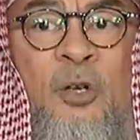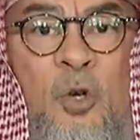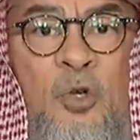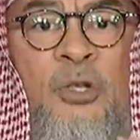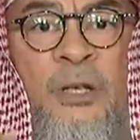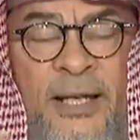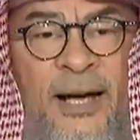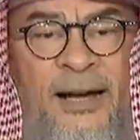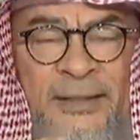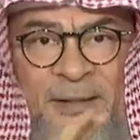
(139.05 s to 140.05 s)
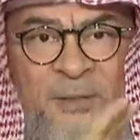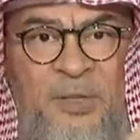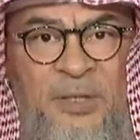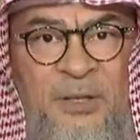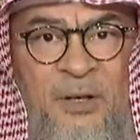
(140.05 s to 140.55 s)
grocery
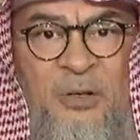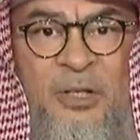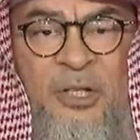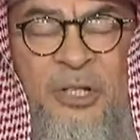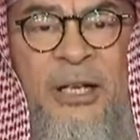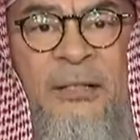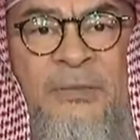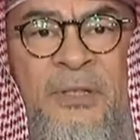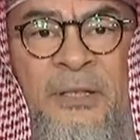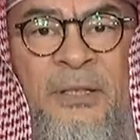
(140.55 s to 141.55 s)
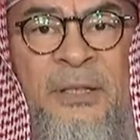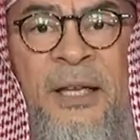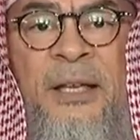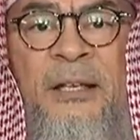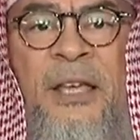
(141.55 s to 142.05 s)
items on the shelves
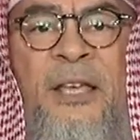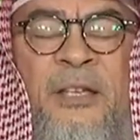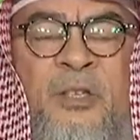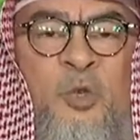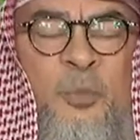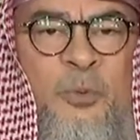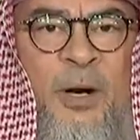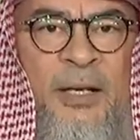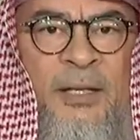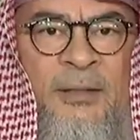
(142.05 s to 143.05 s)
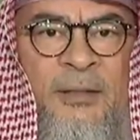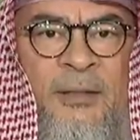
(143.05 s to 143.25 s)
in a supermarket.